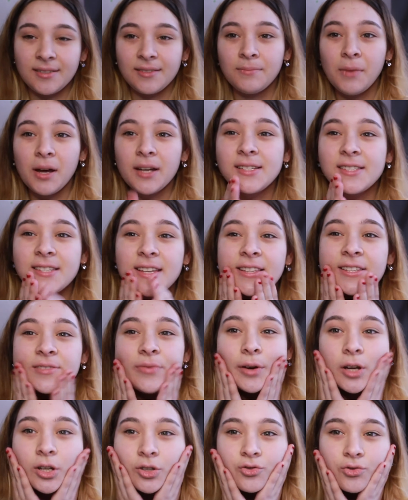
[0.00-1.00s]
My skin's
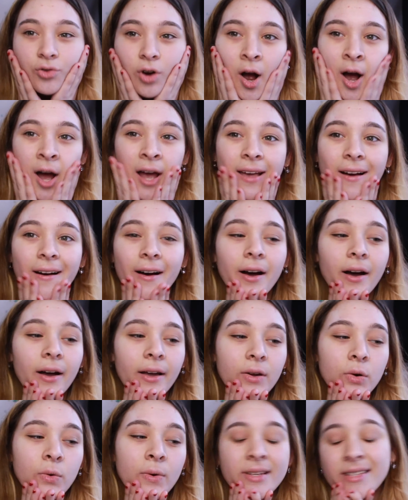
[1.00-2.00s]
very dry.
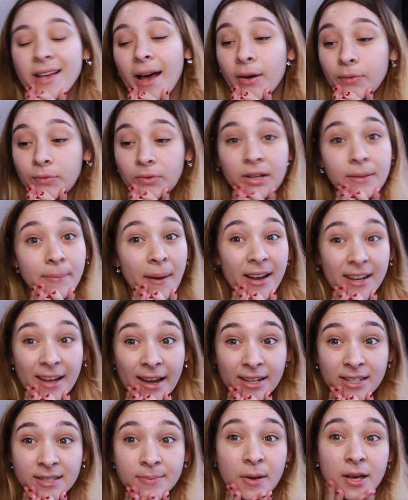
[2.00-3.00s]
I always have really bad
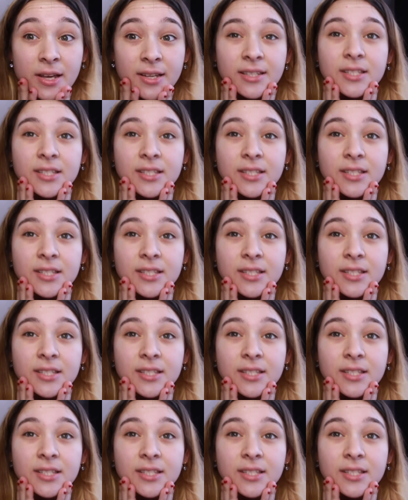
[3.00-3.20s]
eczema,